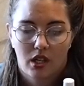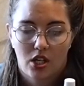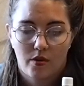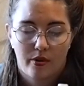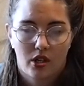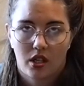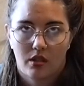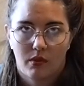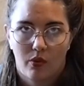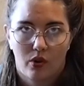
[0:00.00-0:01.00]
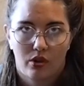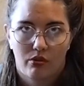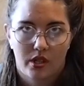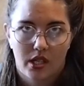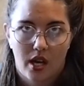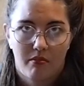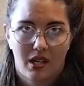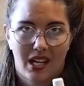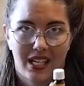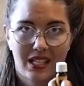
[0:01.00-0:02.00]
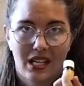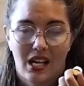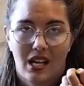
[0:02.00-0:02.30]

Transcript: I just put it in my water all the time. And